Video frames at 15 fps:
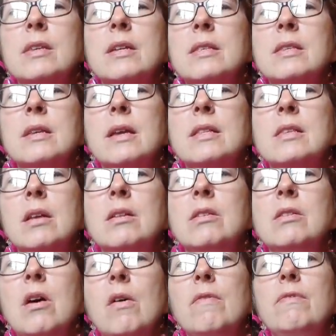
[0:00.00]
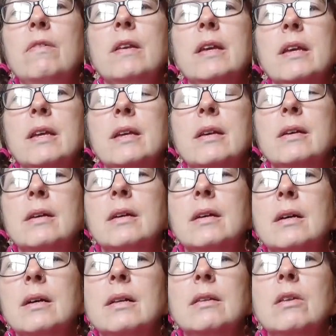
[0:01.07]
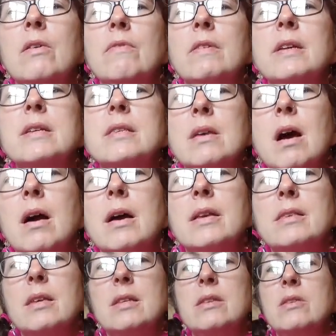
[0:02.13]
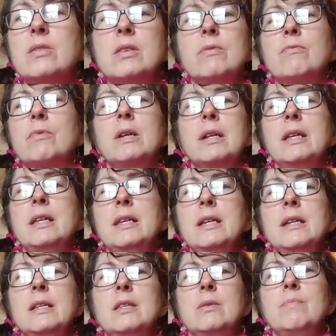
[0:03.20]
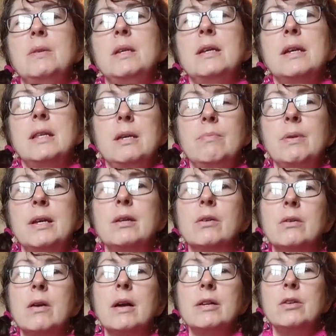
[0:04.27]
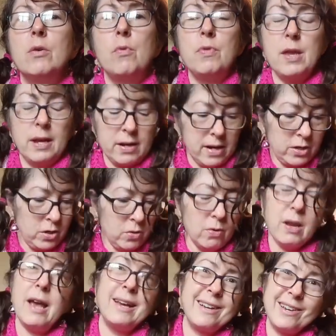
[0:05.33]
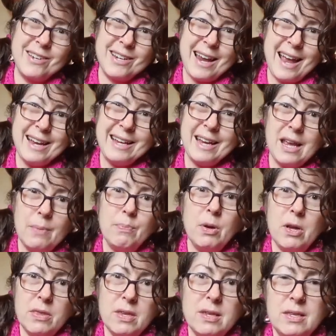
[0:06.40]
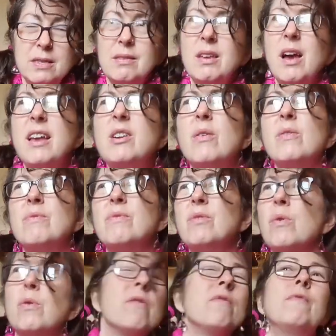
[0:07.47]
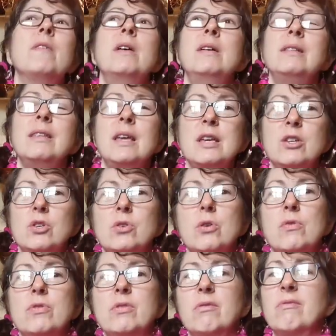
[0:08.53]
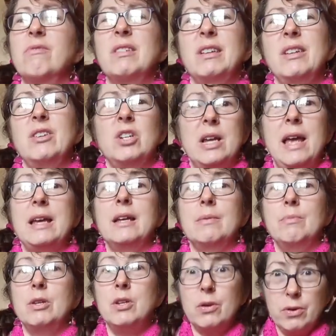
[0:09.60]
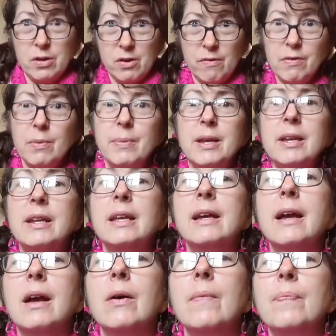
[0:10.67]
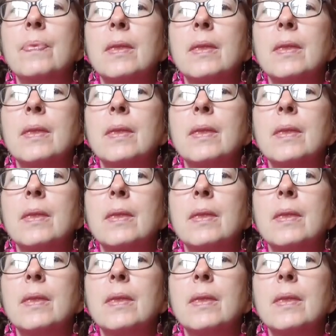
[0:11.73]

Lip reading: It's a lovely, lovely size. It doesn't really need to be any bigger, I don't think. I do like a schlanket, but this, I don't know if lace shawls are really schlanket material for me anyhow.